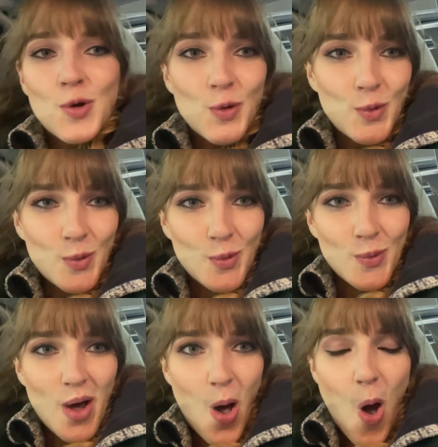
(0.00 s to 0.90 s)
two
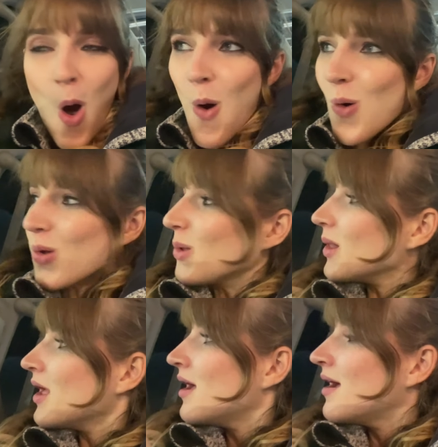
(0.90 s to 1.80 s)

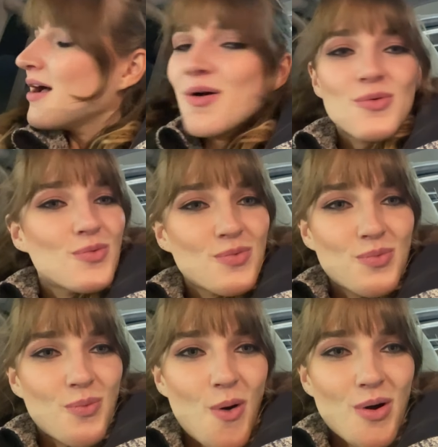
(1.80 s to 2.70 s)
whole
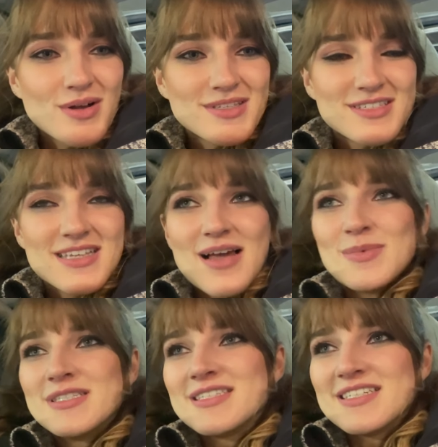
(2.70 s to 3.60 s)
walk
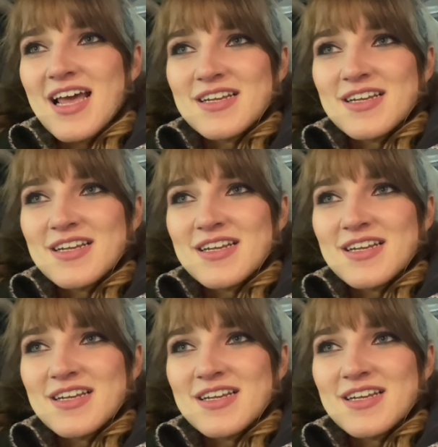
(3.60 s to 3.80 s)
segments and I